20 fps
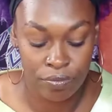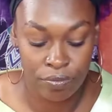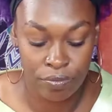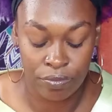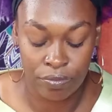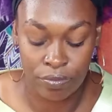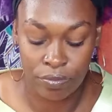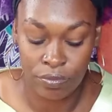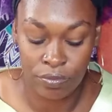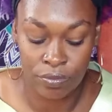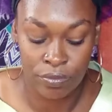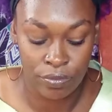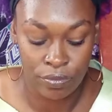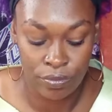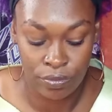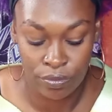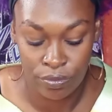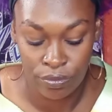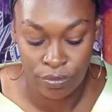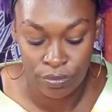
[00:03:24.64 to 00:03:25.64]

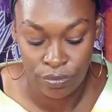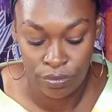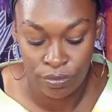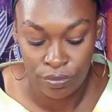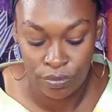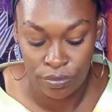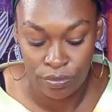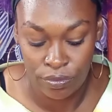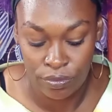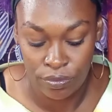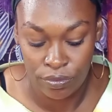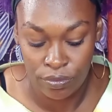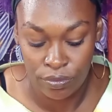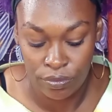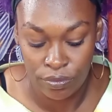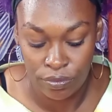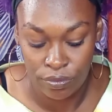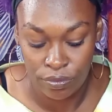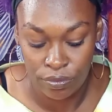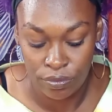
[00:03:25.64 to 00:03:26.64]

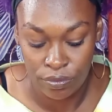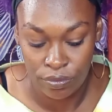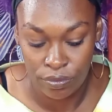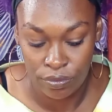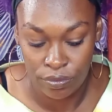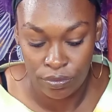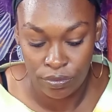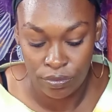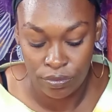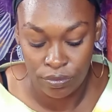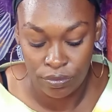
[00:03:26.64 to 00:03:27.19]
[no speech]